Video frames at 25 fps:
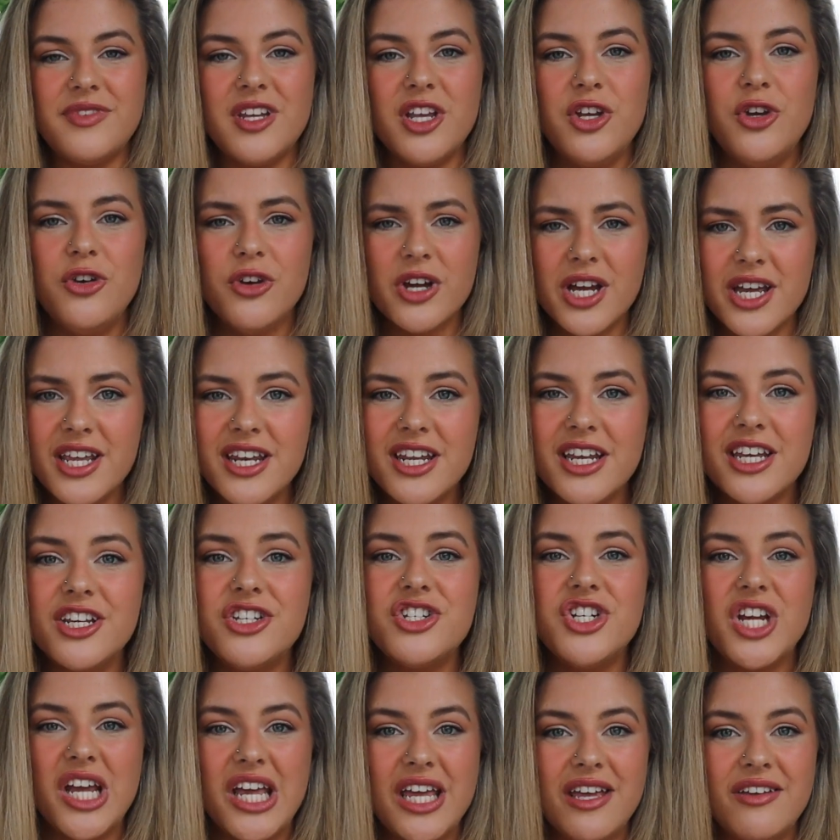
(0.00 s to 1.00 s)
You can
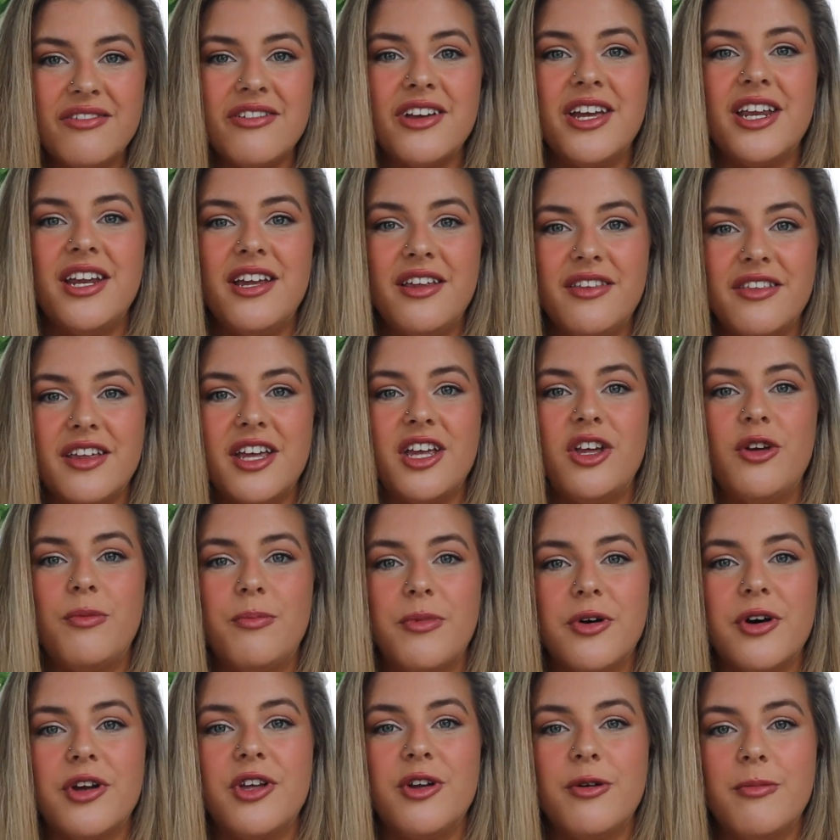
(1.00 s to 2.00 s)
achieve anything you
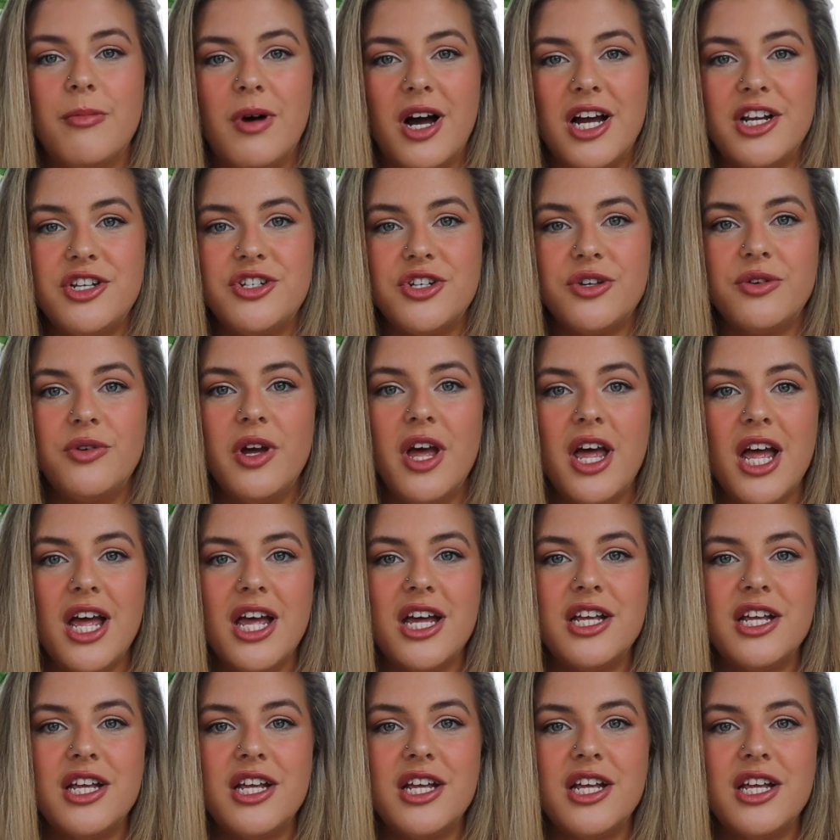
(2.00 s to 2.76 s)
put your mind to.